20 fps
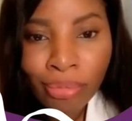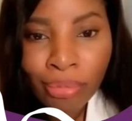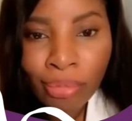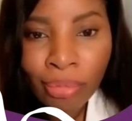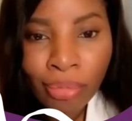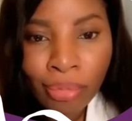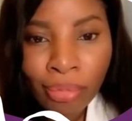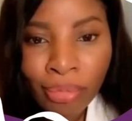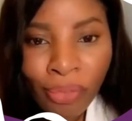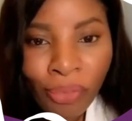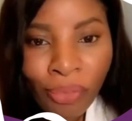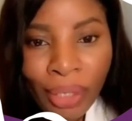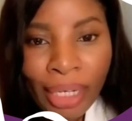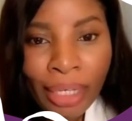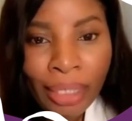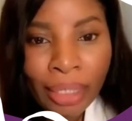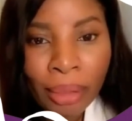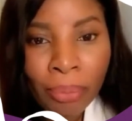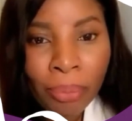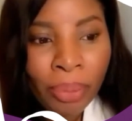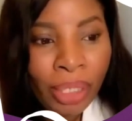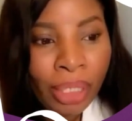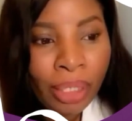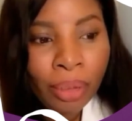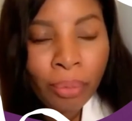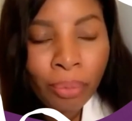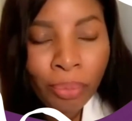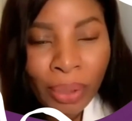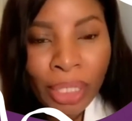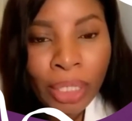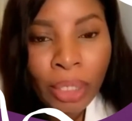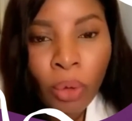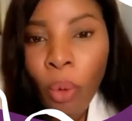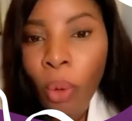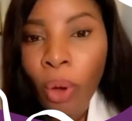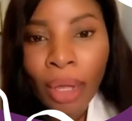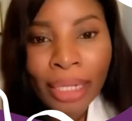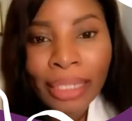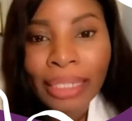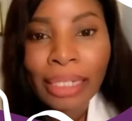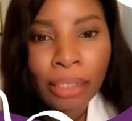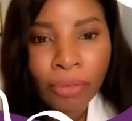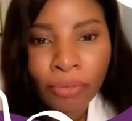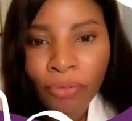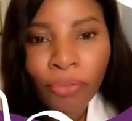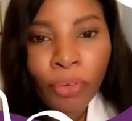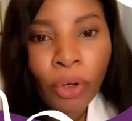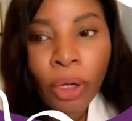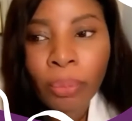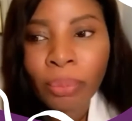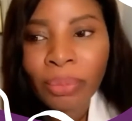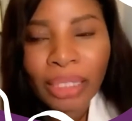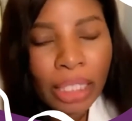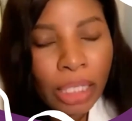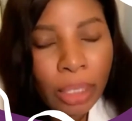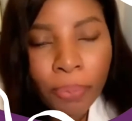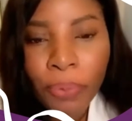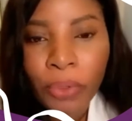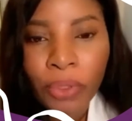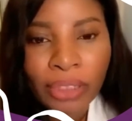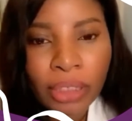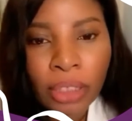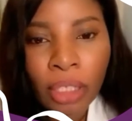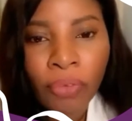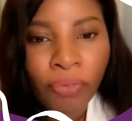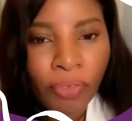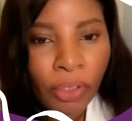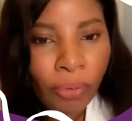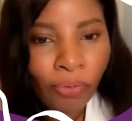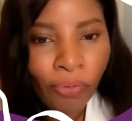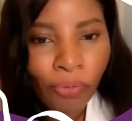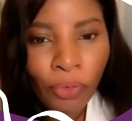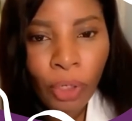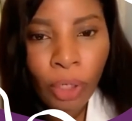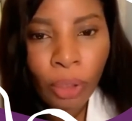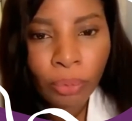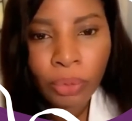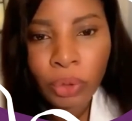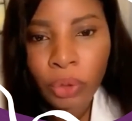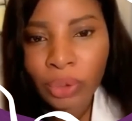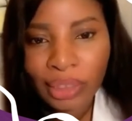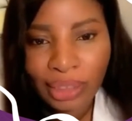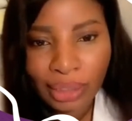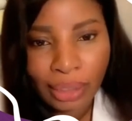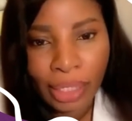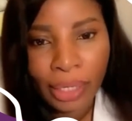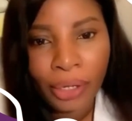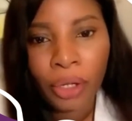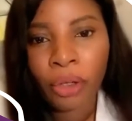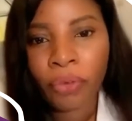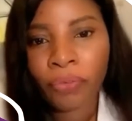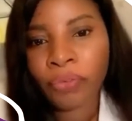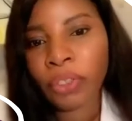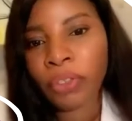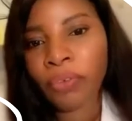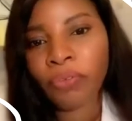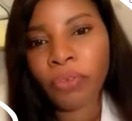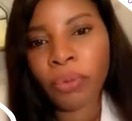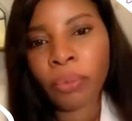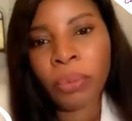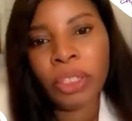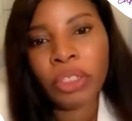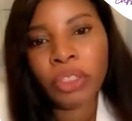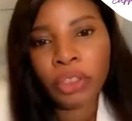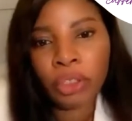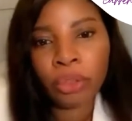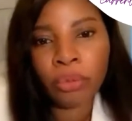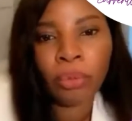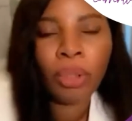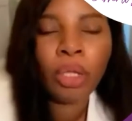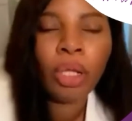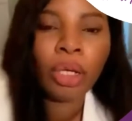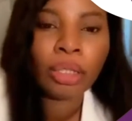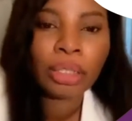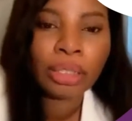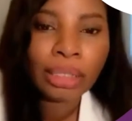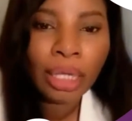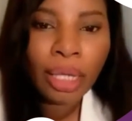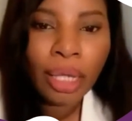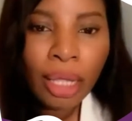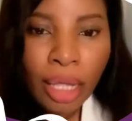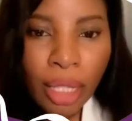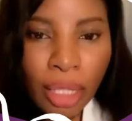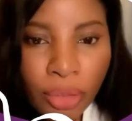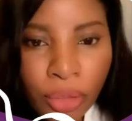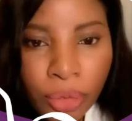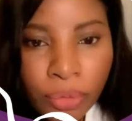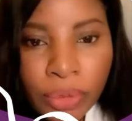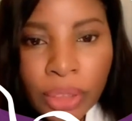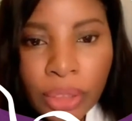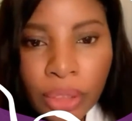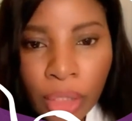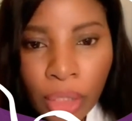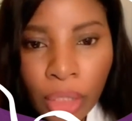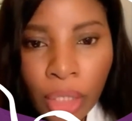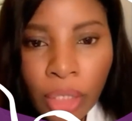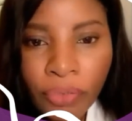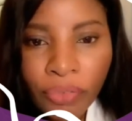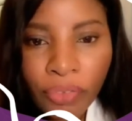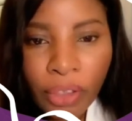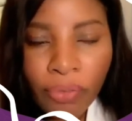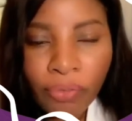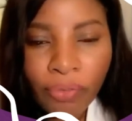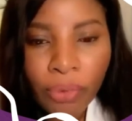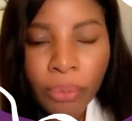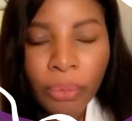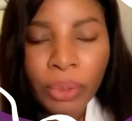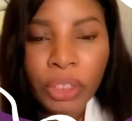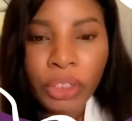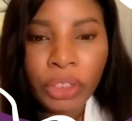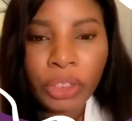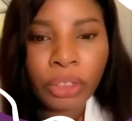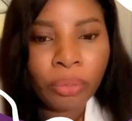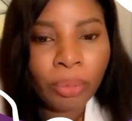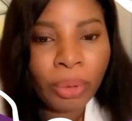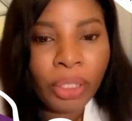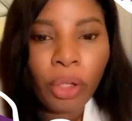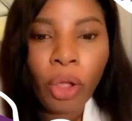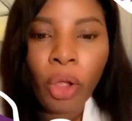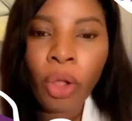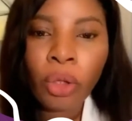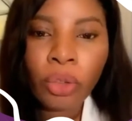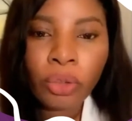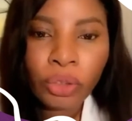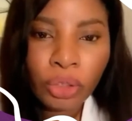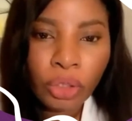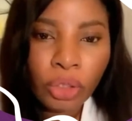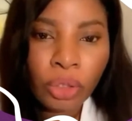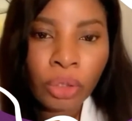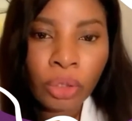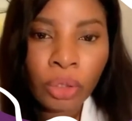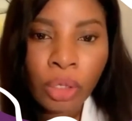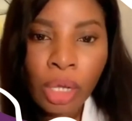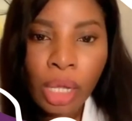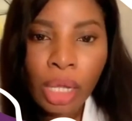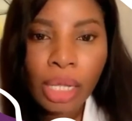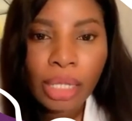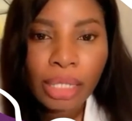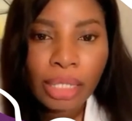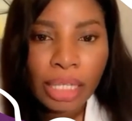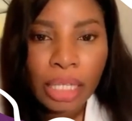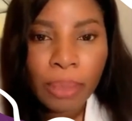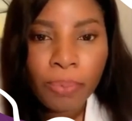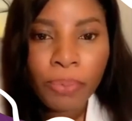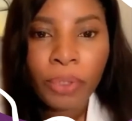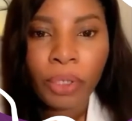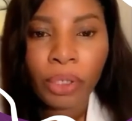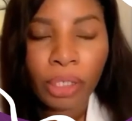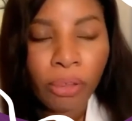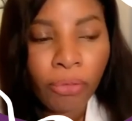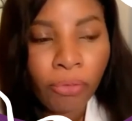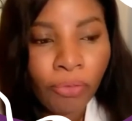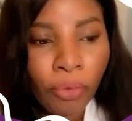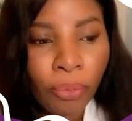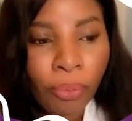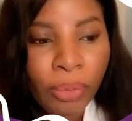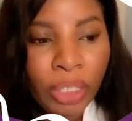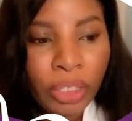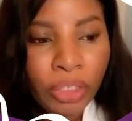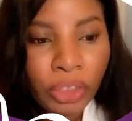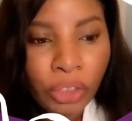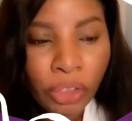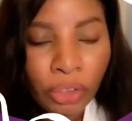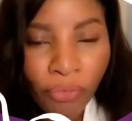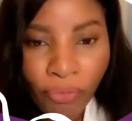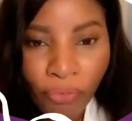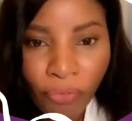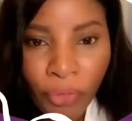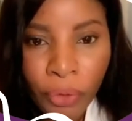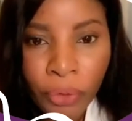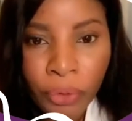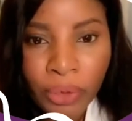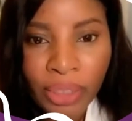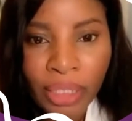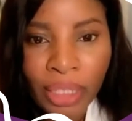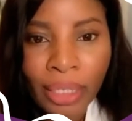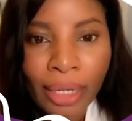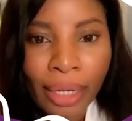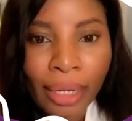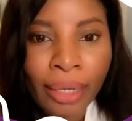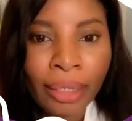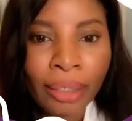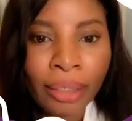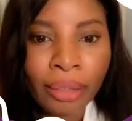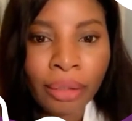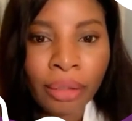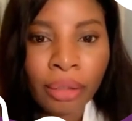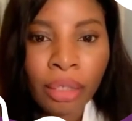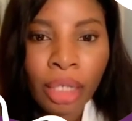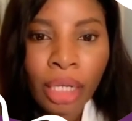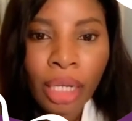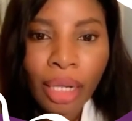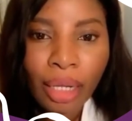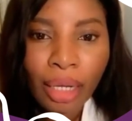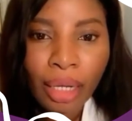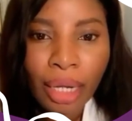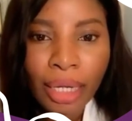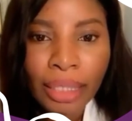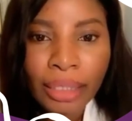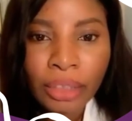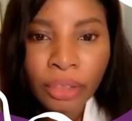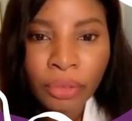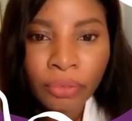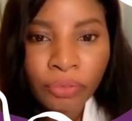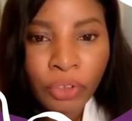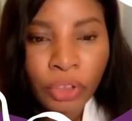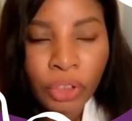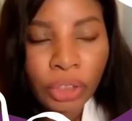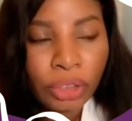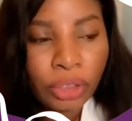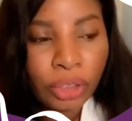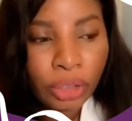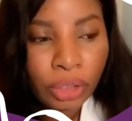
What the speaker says: really be quite informed. Keep yourself informed. Don't stay off the information blogs. There is a lot of information, but also keep your information filtered and kind of just